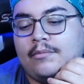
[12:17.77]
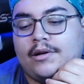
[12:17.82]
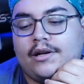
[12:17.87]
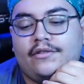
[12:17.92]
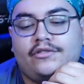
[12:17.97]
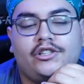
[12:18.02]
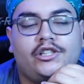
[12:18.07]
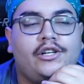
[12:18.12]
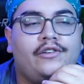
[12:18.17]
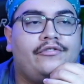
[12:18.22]
but
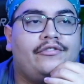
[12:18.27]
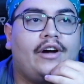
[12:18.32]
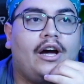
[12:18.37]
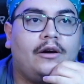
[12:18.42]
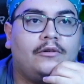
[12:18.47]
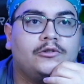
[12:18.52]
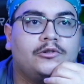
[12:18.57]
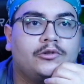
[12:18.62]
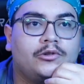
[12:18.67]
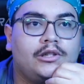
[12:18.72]
if she
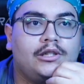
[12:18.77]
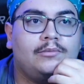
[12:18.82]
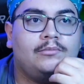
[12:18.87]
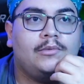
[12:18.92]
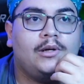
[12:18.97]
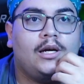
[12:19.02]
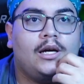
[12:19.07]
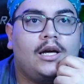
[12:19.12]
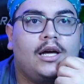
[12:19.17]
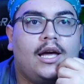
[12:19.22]
found
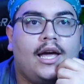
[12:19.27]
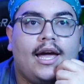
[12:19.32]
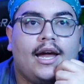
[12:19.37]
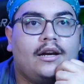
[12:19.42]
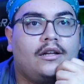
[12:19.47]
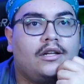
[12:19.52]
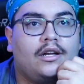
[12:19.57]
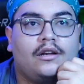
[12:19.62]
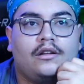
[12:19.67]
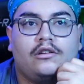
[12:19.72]
Dream
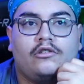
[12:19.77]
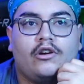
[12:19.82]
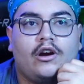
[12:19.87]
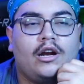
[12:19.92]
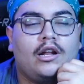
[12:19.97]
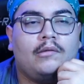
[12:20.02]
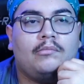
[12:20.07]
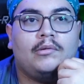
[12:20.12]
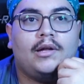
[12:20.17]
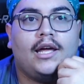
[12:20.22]
and said
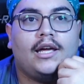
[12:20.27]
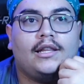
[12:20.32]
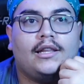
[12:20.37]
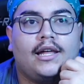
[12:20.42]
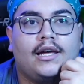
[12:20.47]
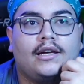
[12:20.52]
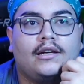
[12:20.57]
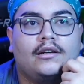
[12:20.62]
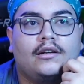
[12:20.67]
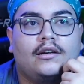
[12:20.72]
straight up like
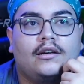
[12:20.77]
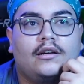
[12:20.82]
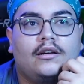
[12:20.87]
like